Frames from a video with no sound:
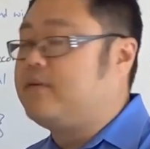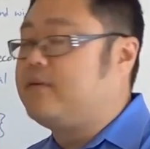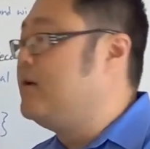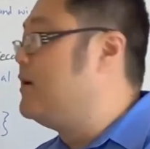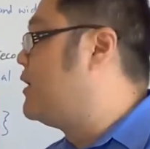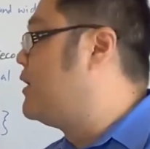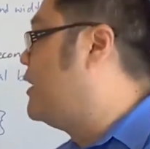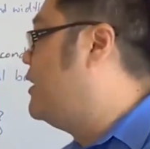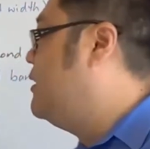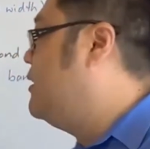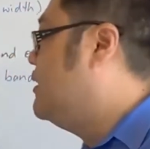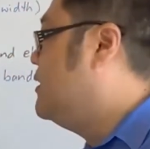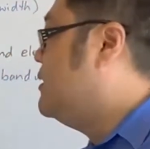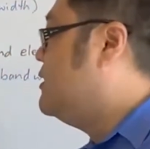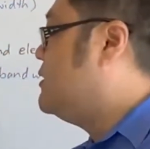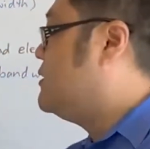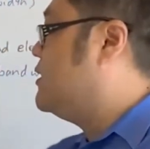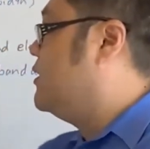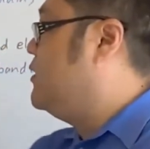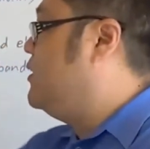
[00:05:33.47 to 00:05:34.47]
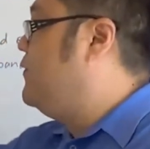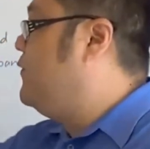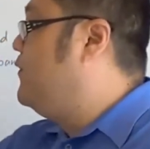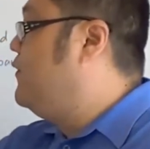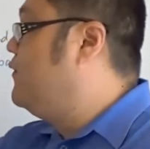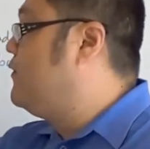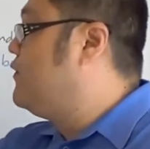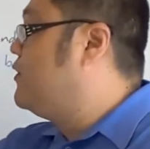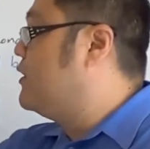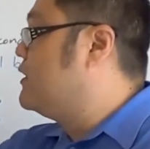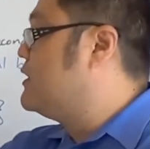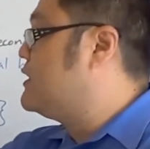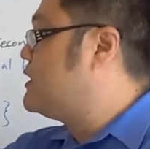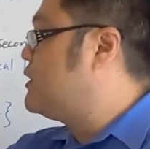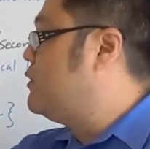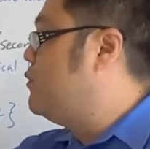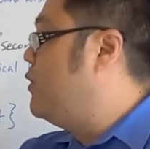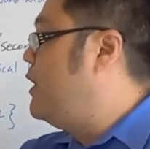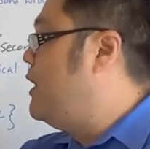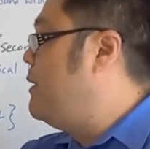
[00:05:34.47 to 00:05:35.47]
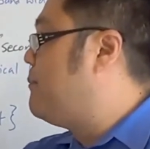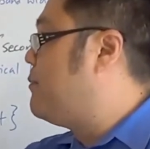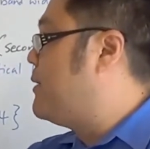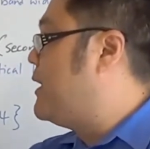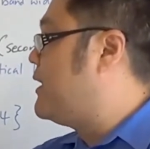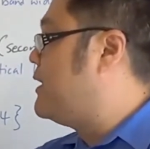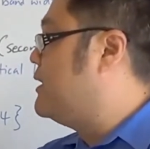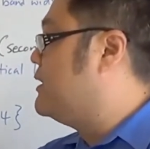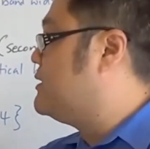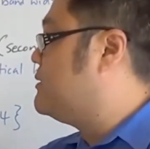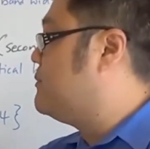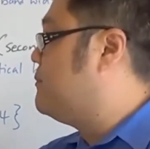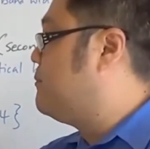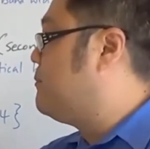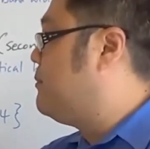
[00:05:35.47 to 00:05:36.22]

Okay, so if you've got square brackets